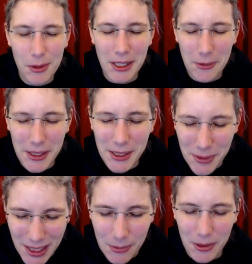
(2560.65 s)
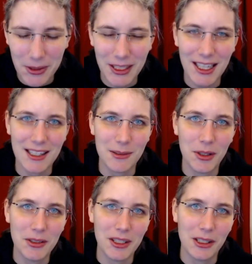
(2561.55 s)
really, really, really want to get this
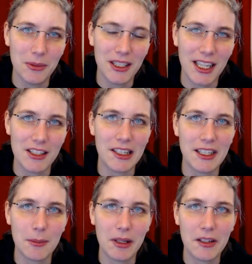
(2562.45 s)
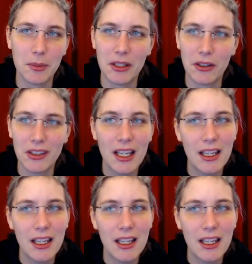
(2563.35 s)
modular communication layer in place because